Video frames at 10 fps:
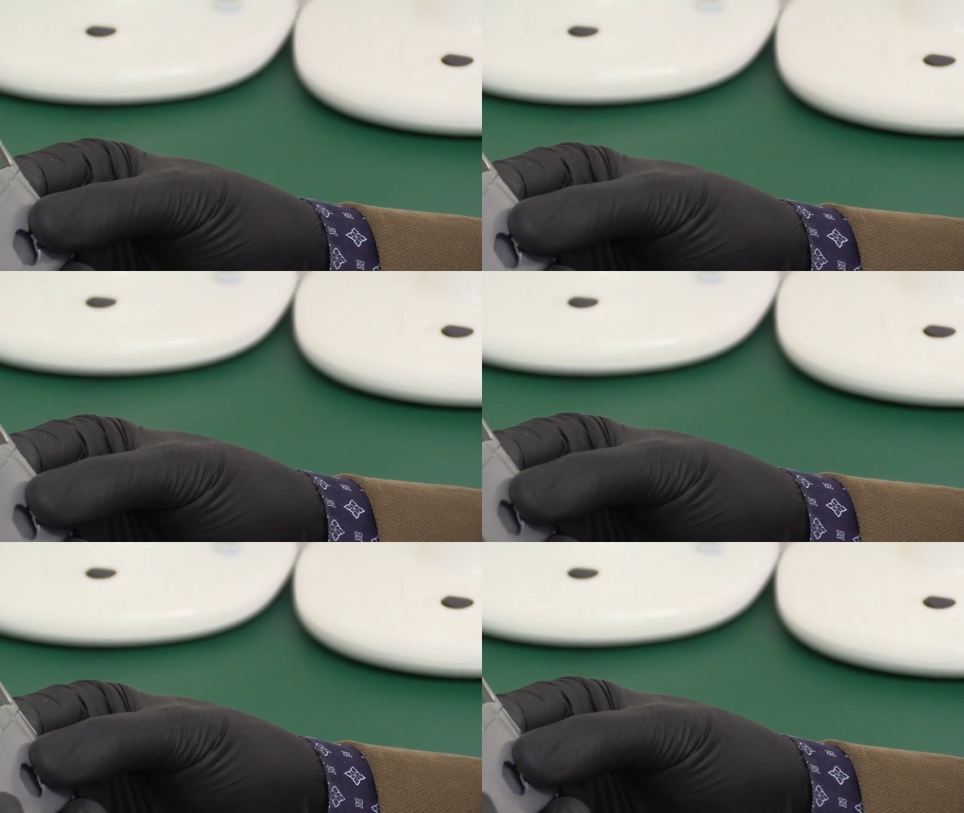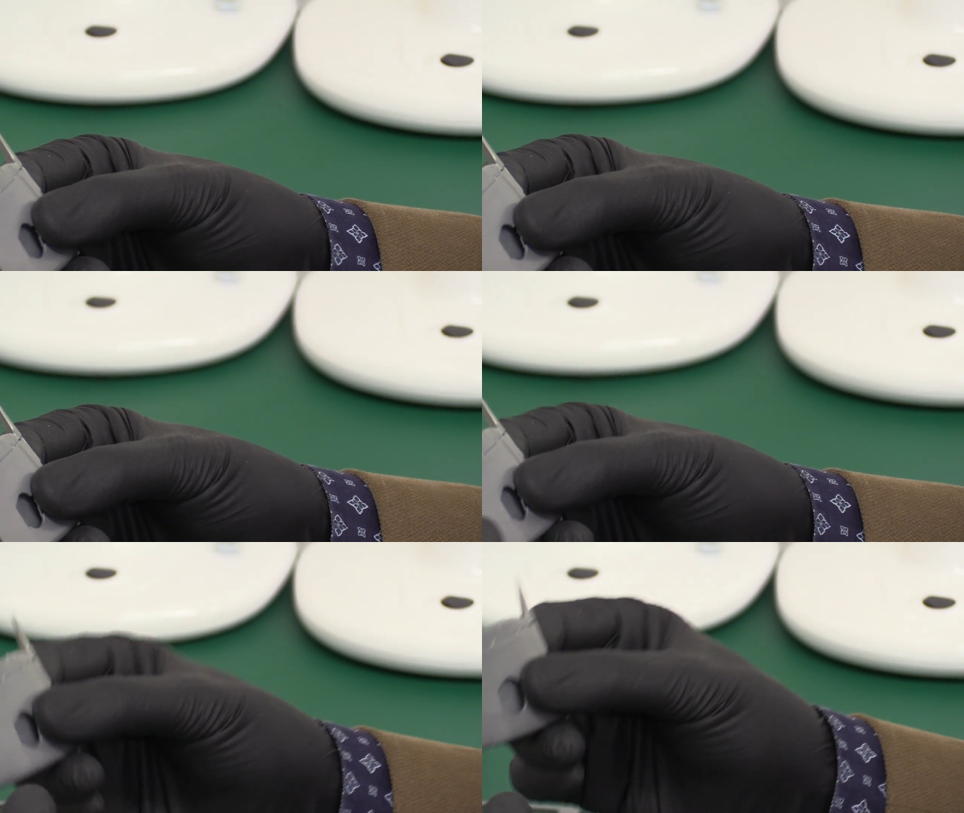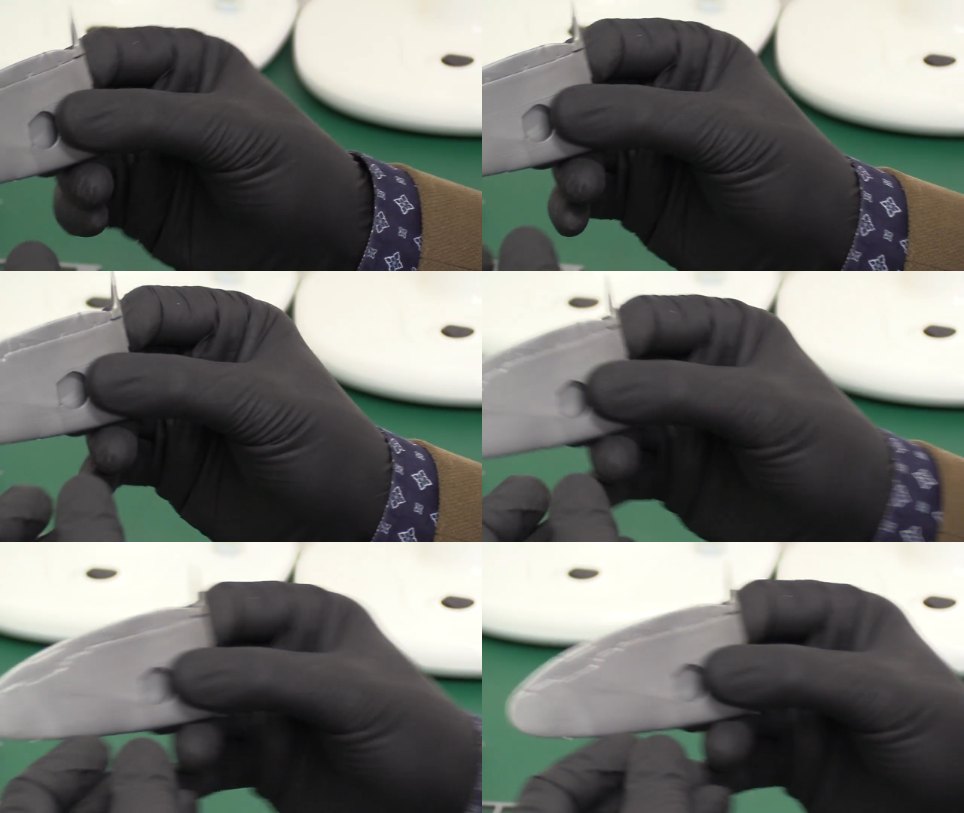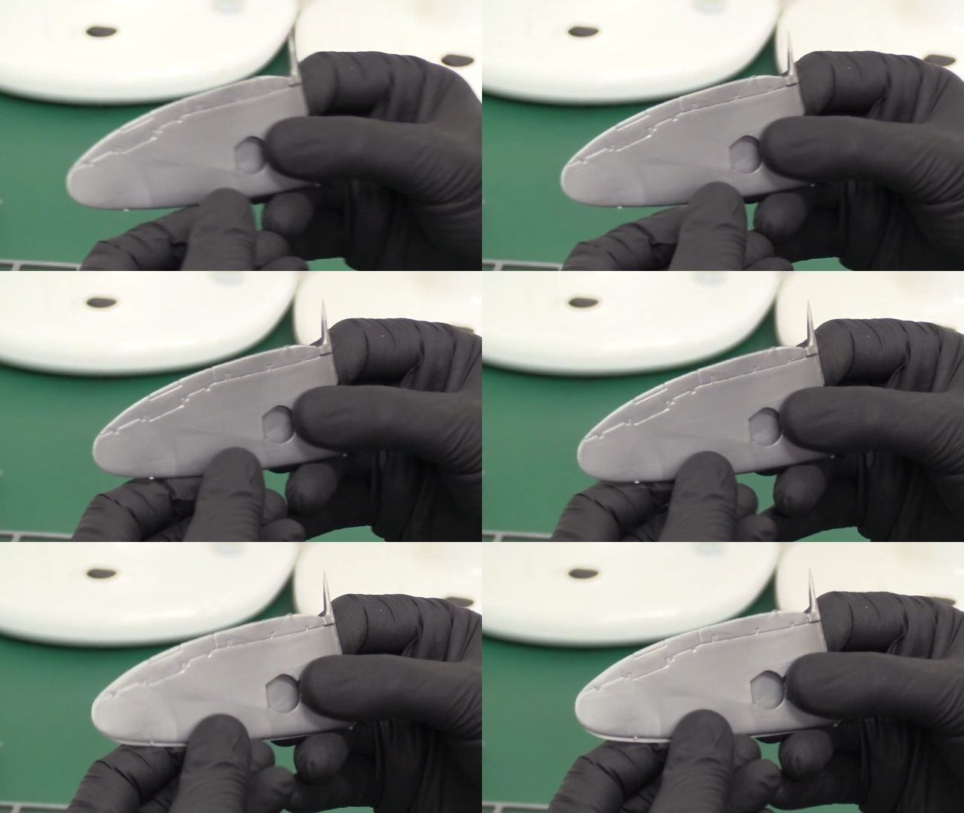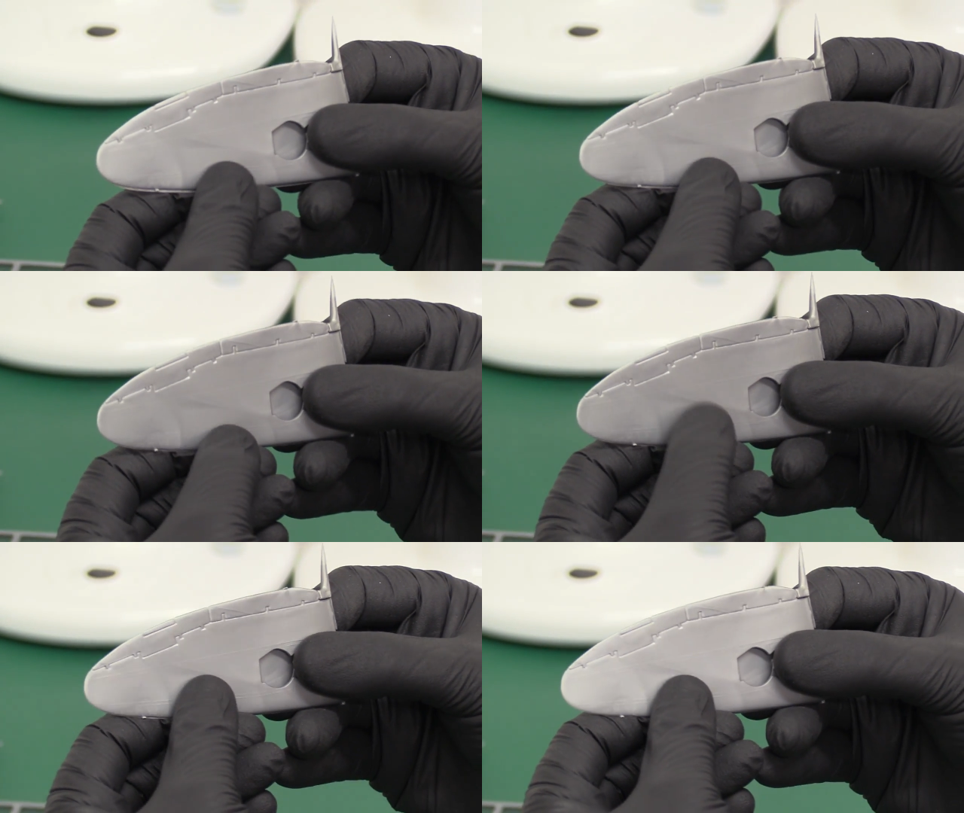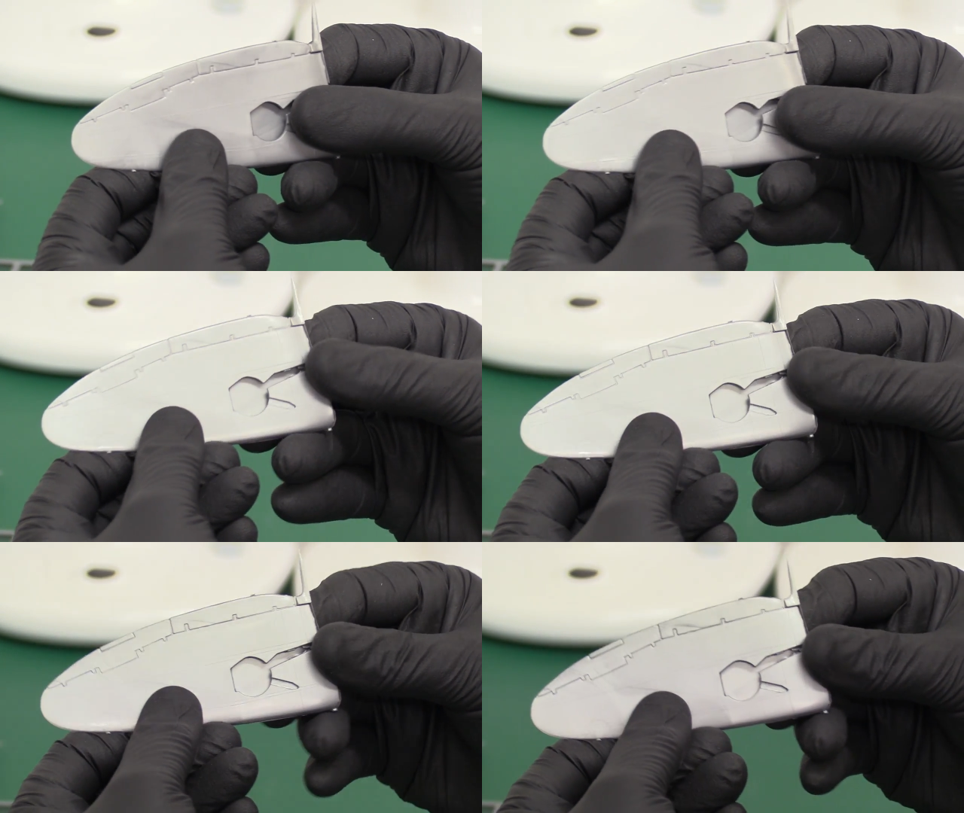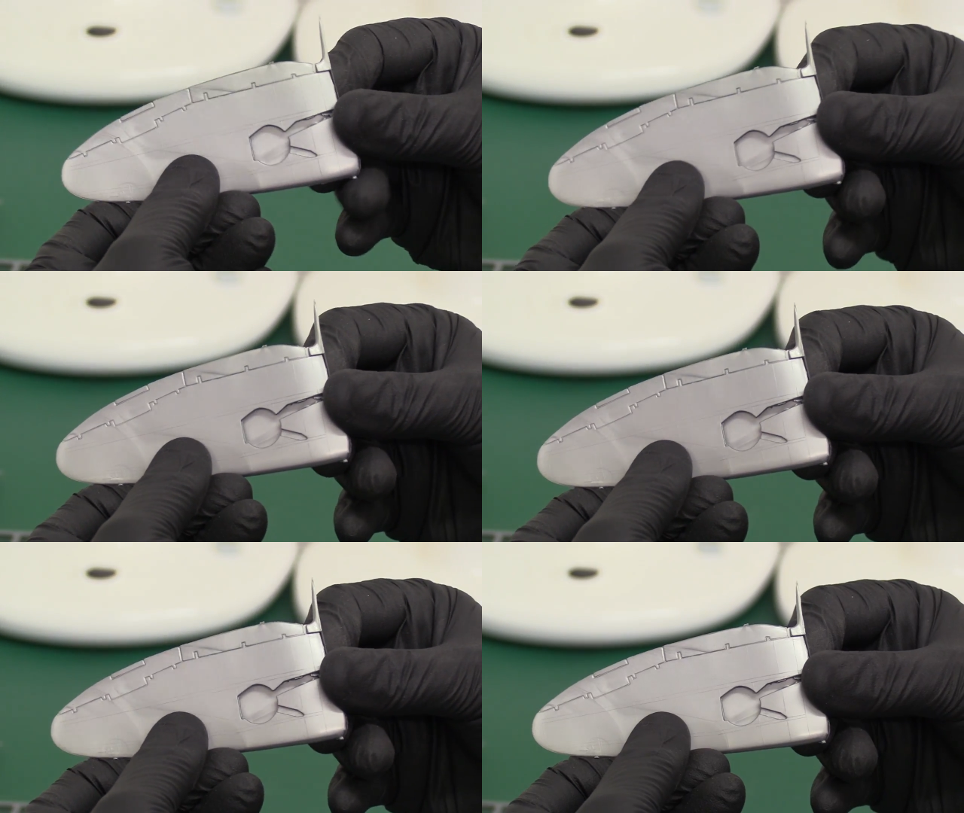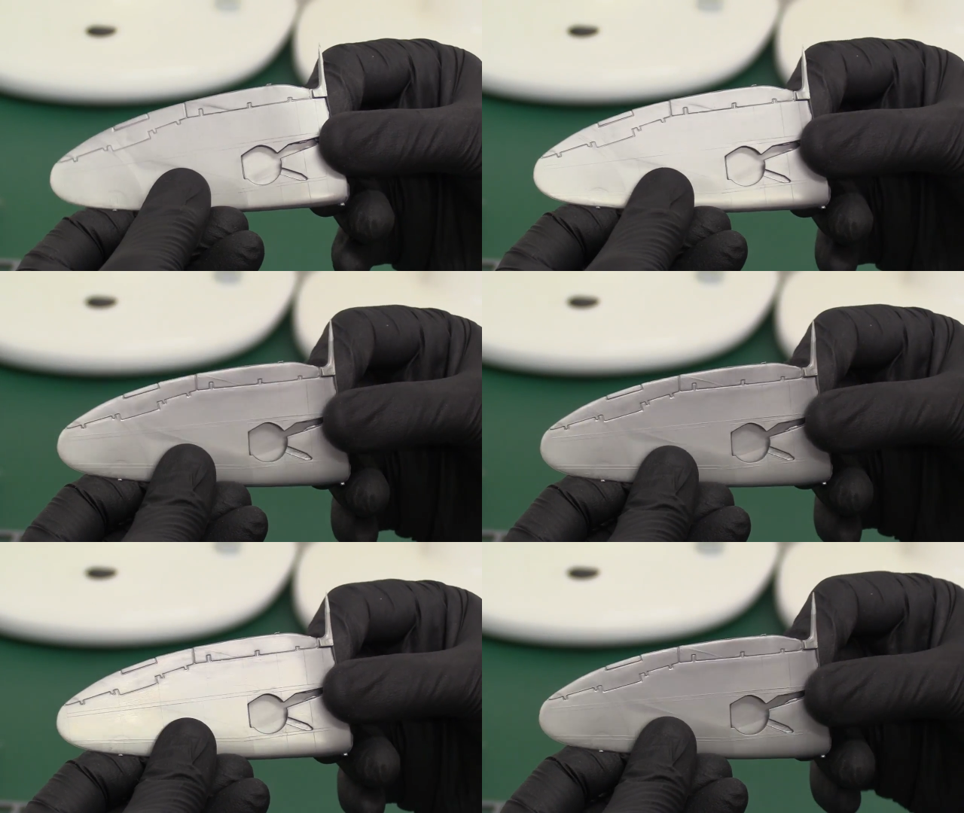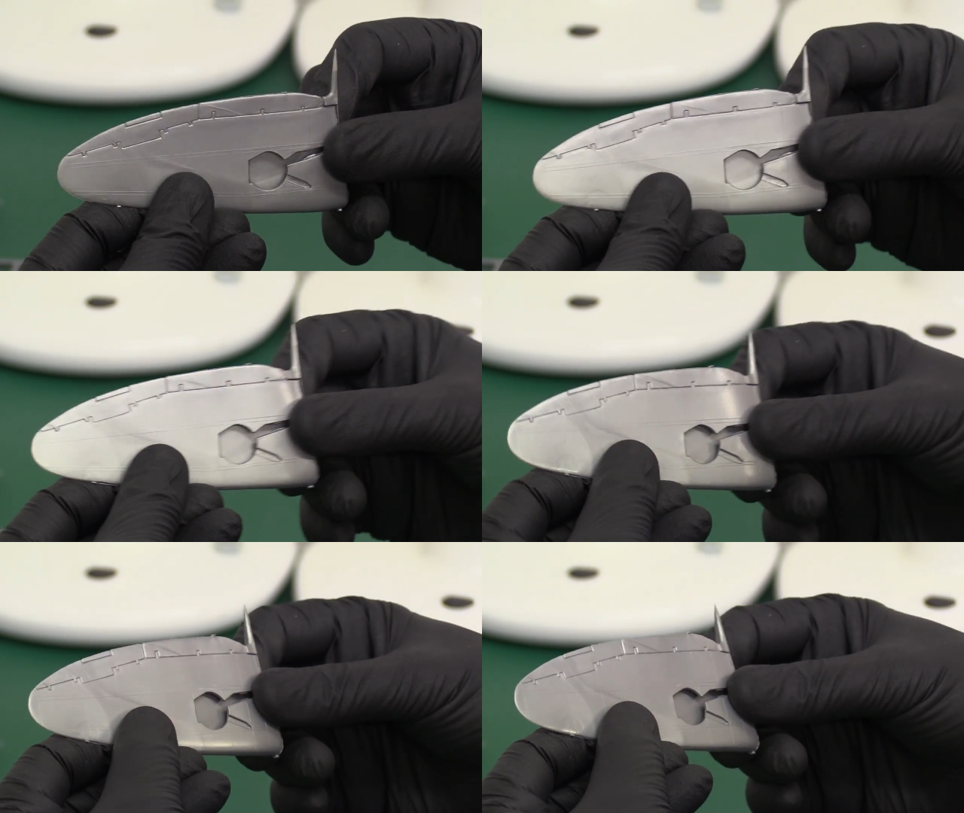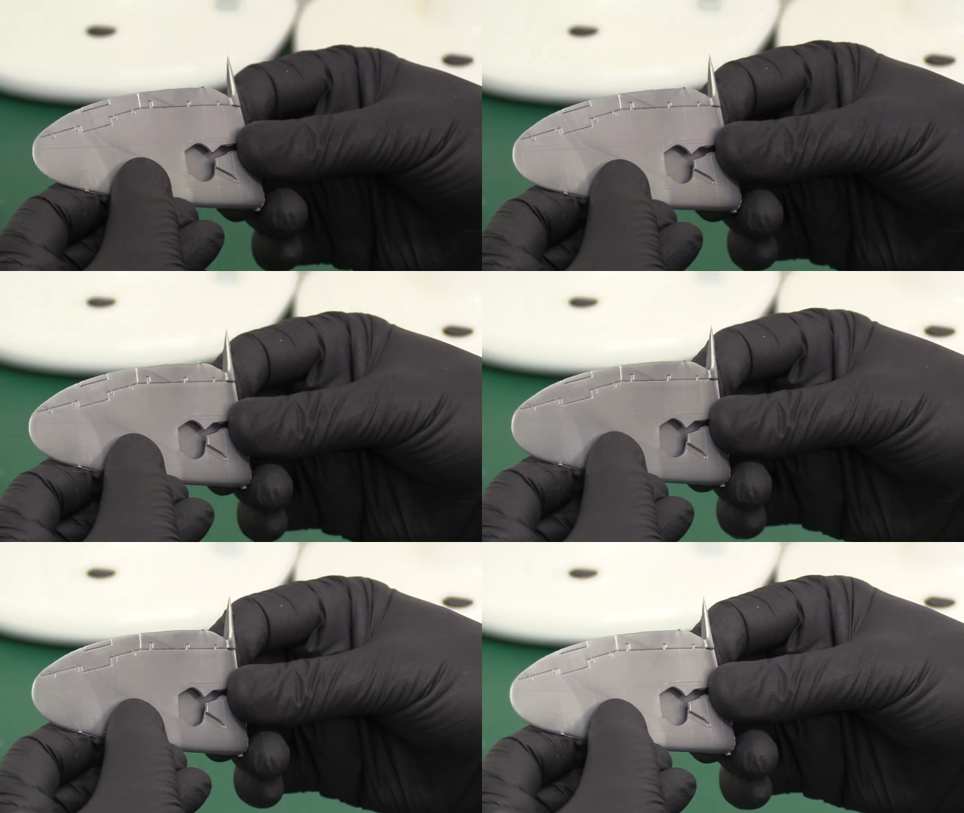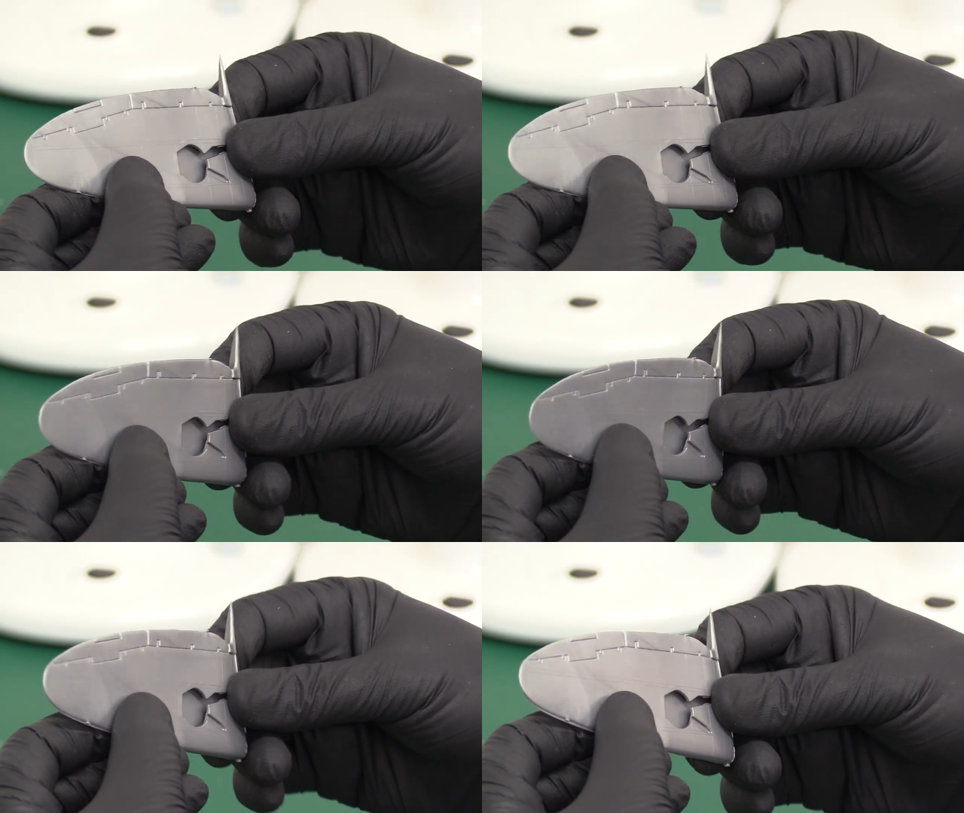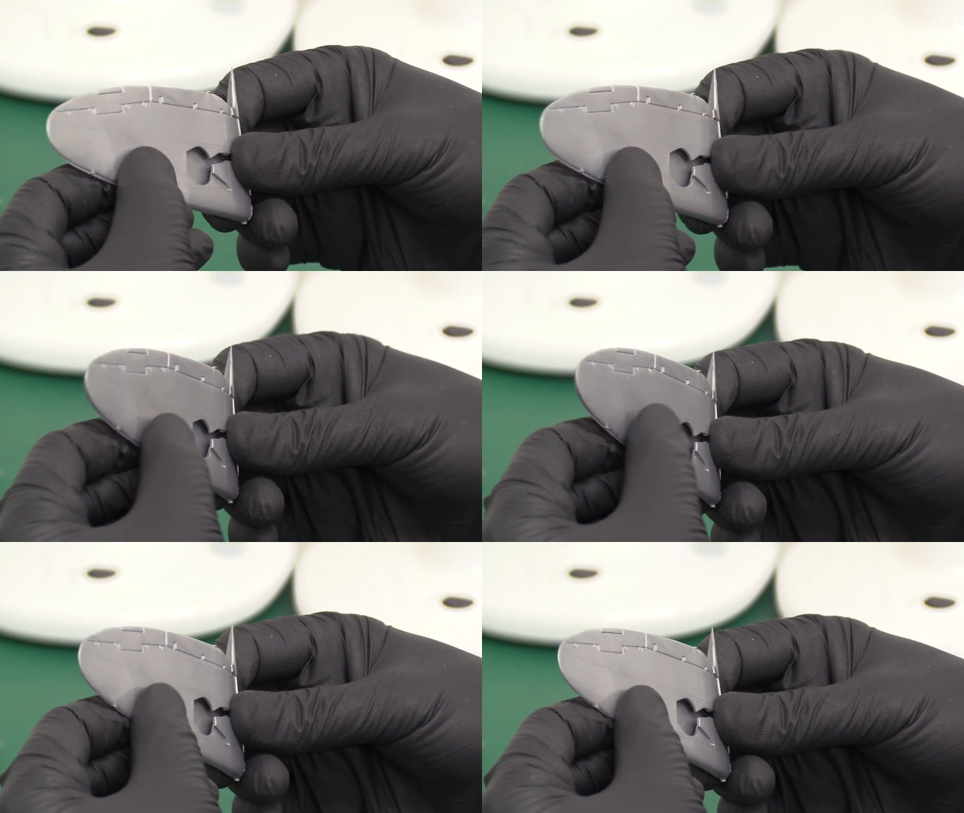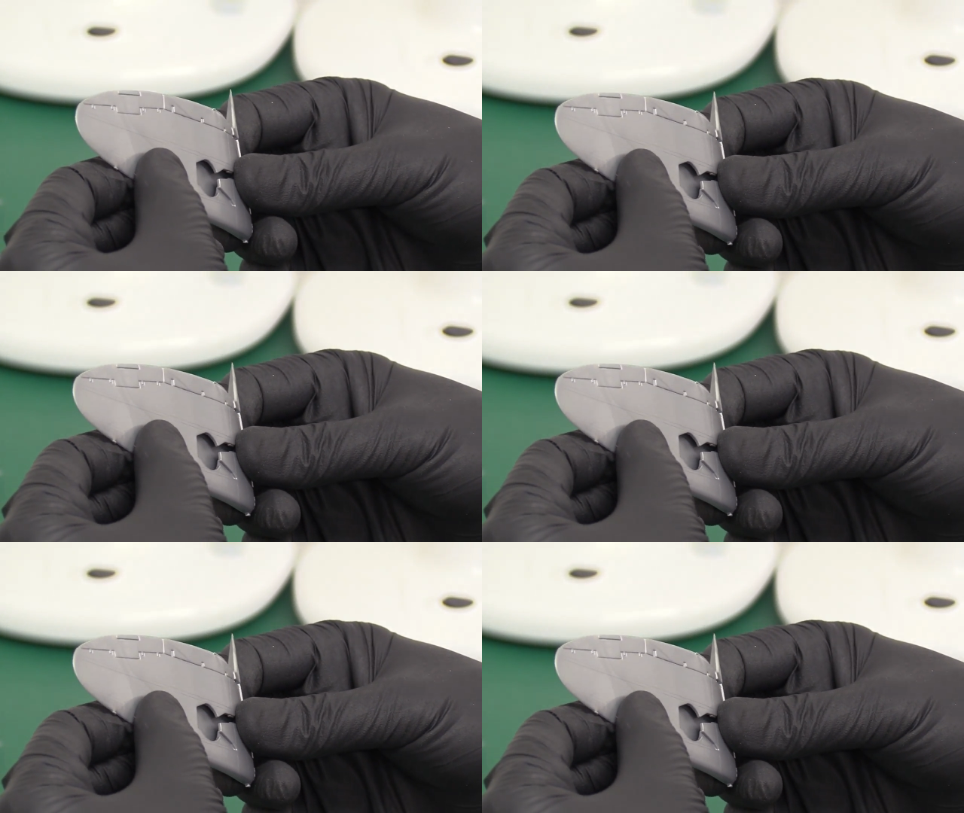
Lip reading: Nobody's mouth can be seen.